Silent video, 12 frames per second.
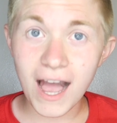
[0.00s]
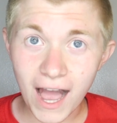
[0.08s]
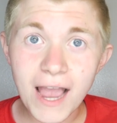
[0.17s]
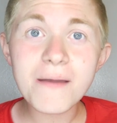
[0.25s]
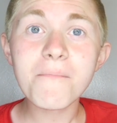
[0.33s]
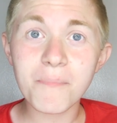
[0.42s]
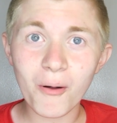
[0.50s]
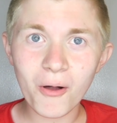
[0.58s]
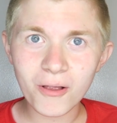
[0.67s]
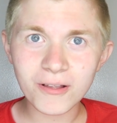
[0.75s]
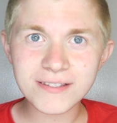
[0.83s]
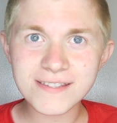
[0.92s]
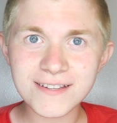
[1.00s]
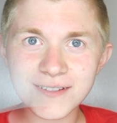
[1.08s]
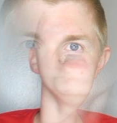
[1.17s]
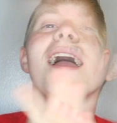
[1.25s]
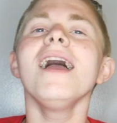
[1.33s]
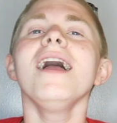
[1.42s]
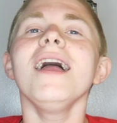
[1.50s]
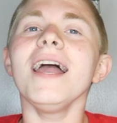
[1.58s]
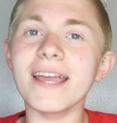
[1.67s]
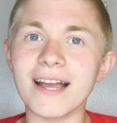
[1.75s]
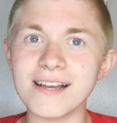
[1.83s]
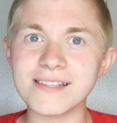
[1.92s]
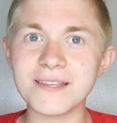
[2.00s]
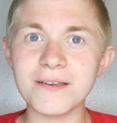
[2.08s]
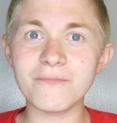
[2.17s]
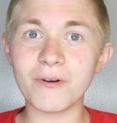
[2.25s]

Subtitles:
I'm bald. Hey guys,